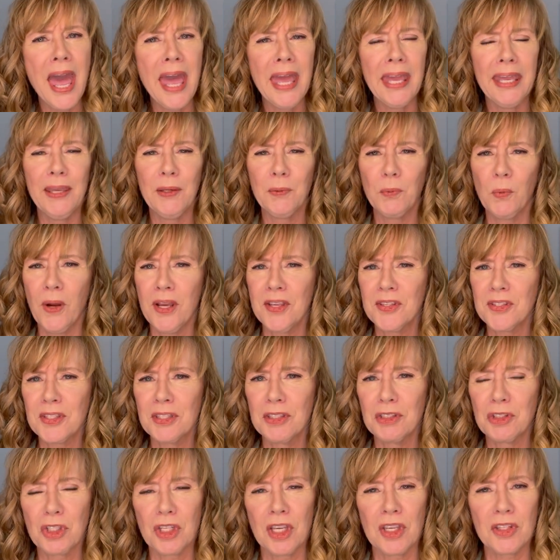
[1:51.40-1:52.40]
it
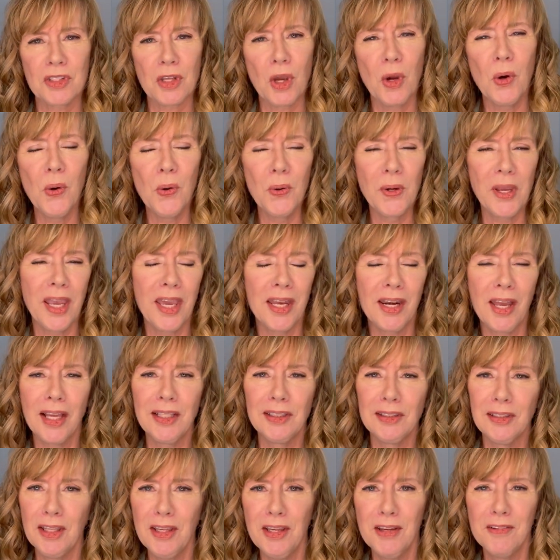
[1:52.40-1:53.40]
wasn't just, oh, can I
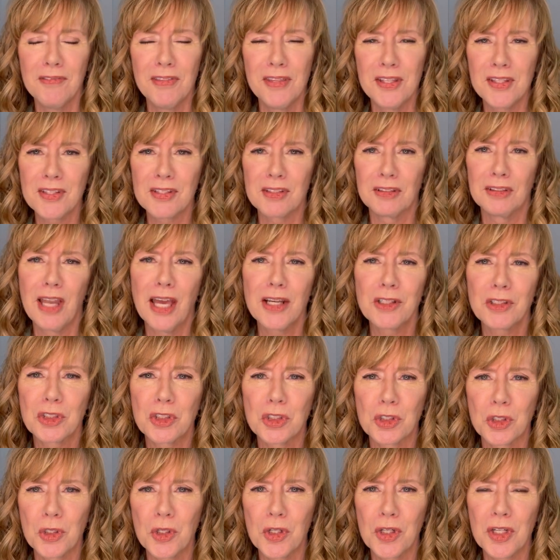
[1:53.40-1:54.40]
live this
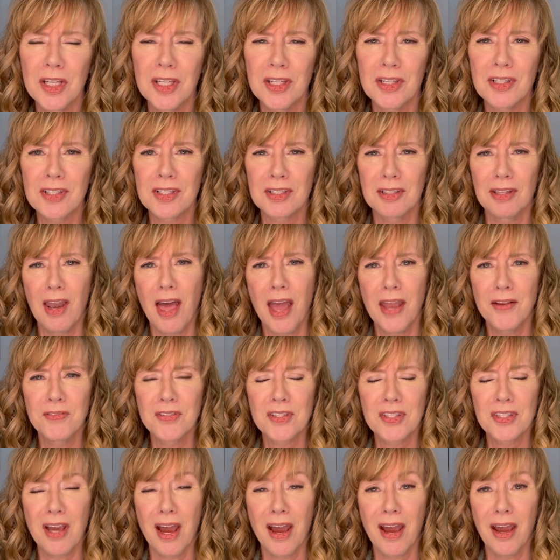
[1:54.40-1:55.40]
luxurious
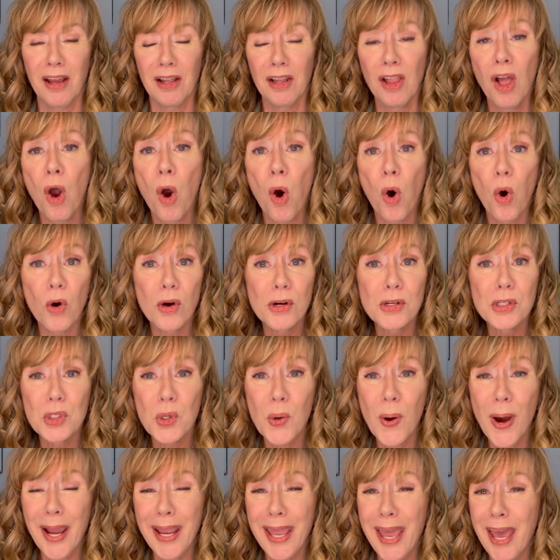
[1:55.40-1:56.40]
lifestyle? Or
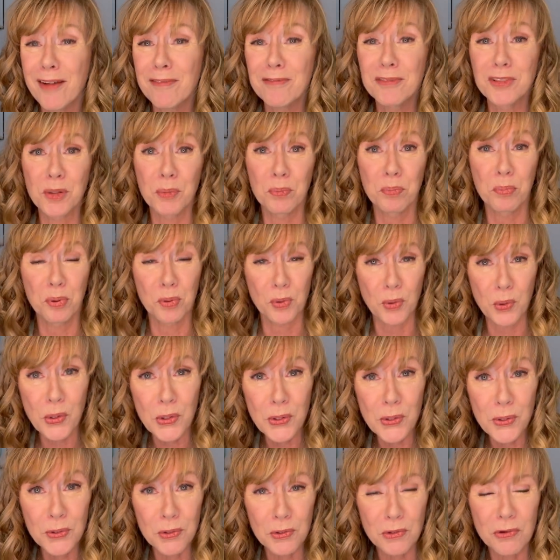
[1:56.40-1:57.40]
do I have to
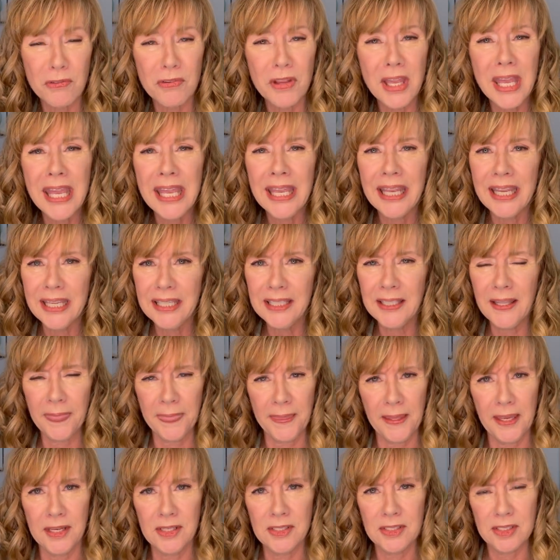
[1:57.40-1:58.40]
prove
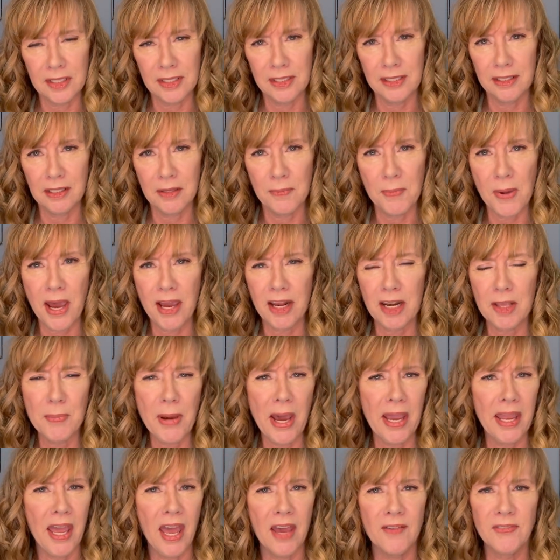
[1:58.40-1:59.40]
anything to anybody
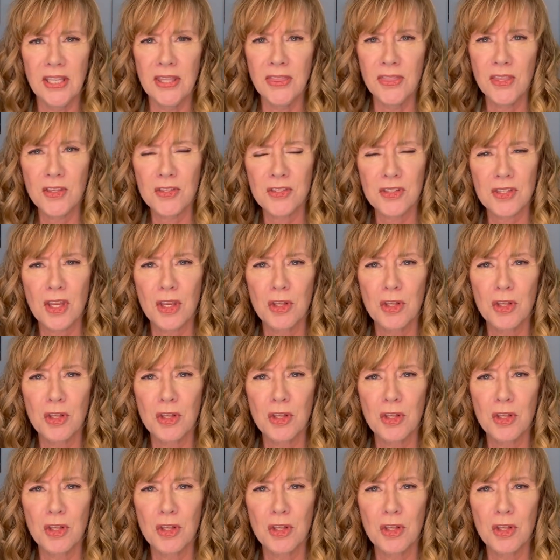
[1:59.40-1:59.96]
by having this